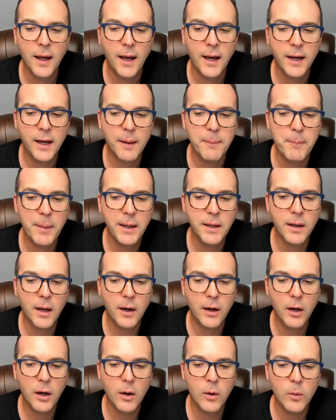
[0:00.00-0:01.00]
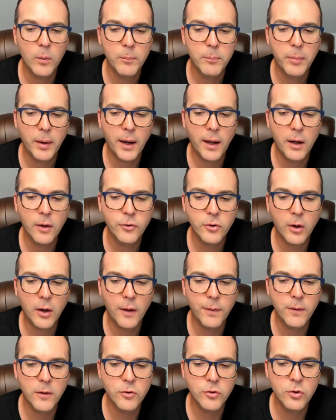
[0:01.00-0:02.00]
I get main.go, but I also
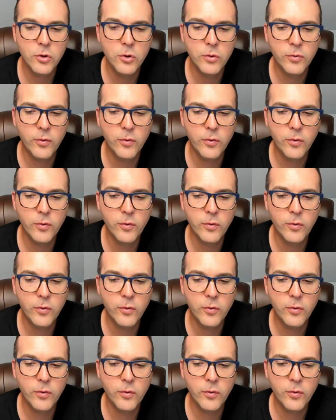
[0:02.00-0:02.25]
got this new